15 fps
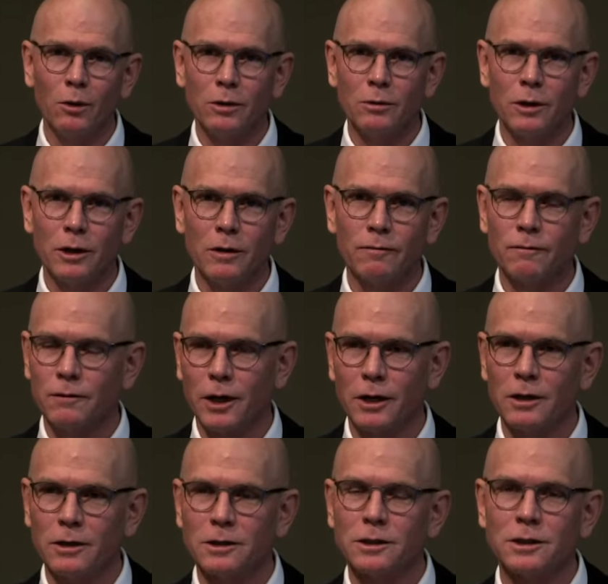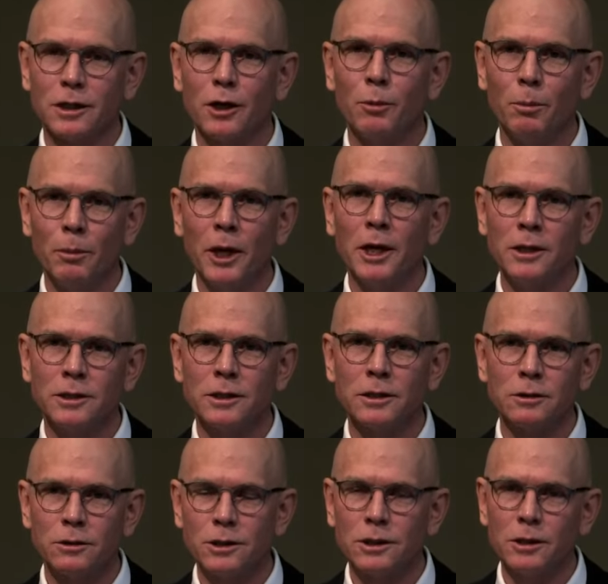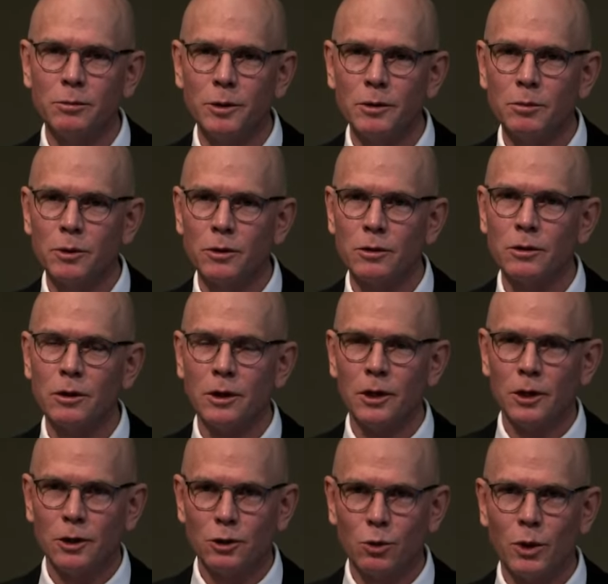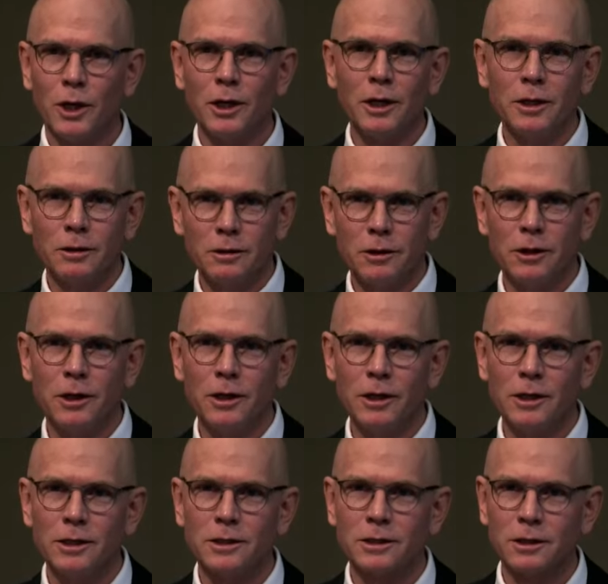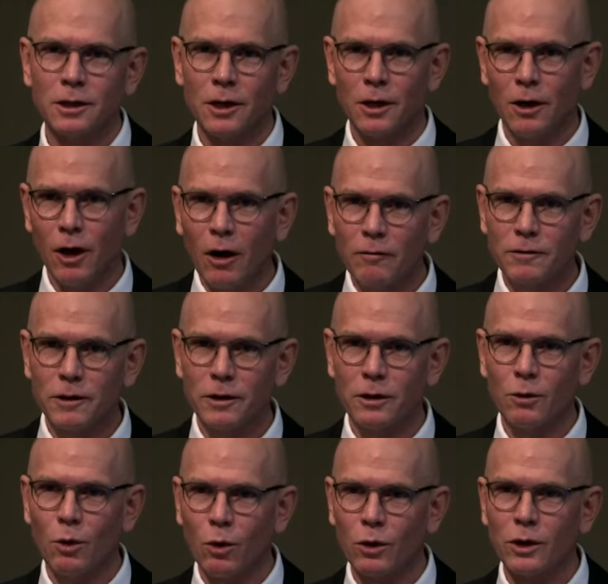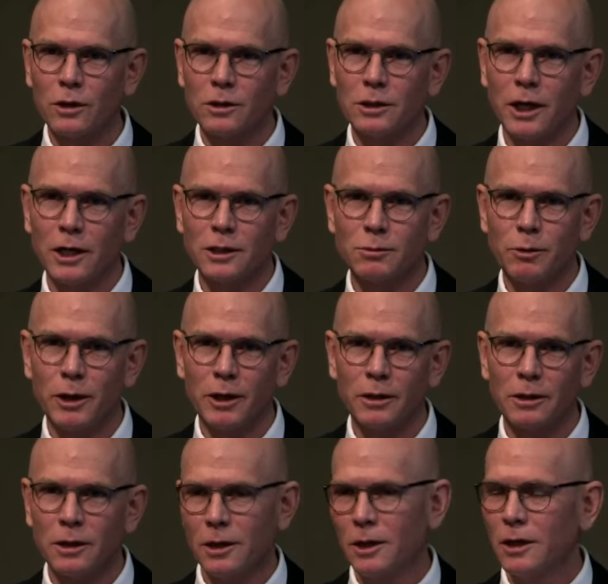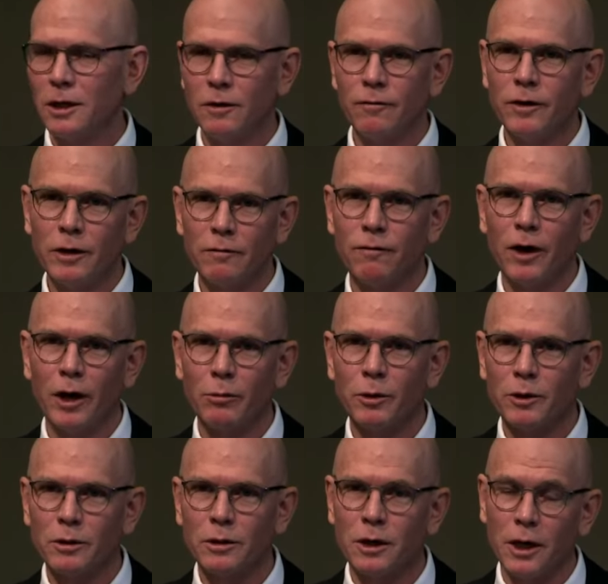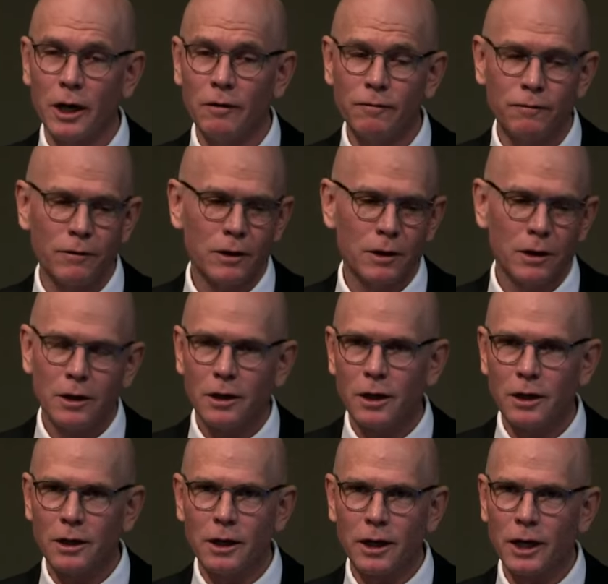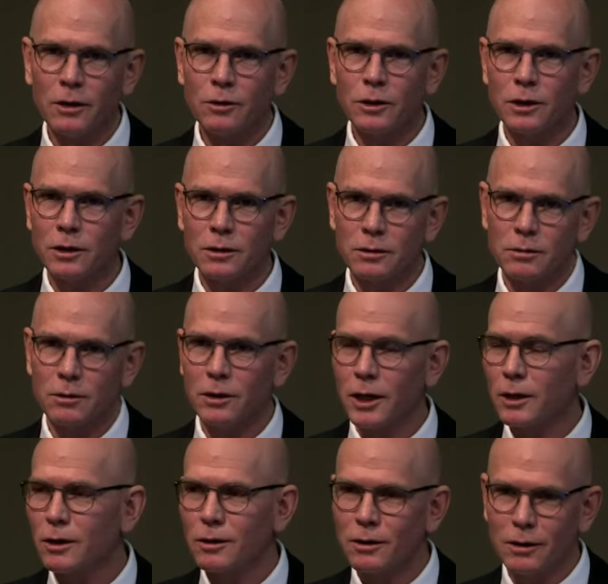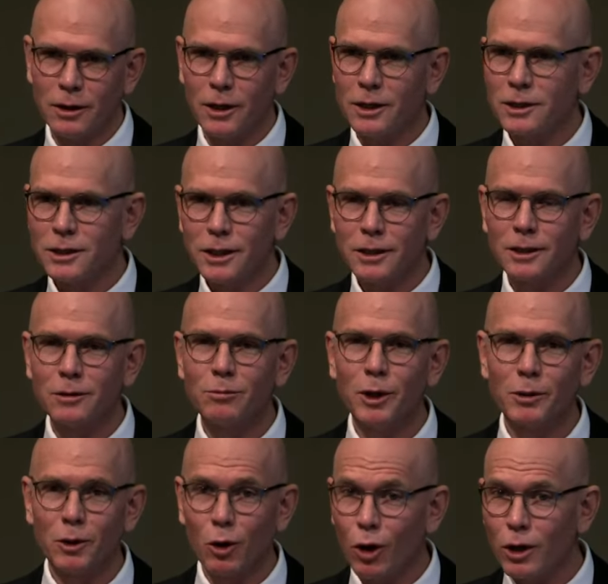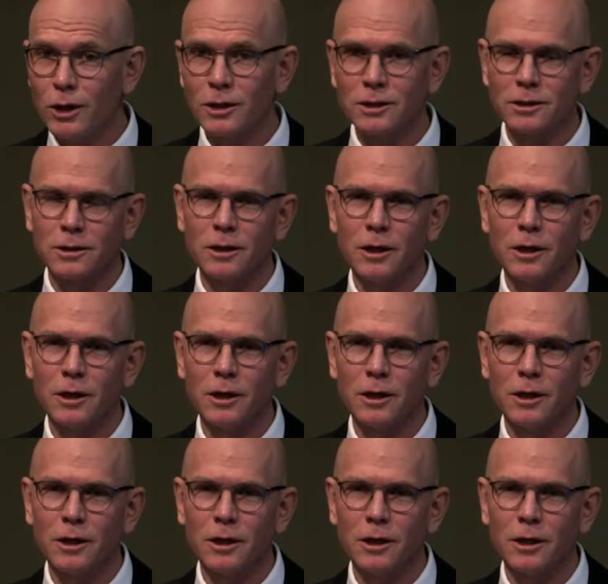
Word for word: And we have, like, this is amazing to see people 20 and 30 years after an organ transplant living a vibrant life and I cannot like, and I see it in my colleagues.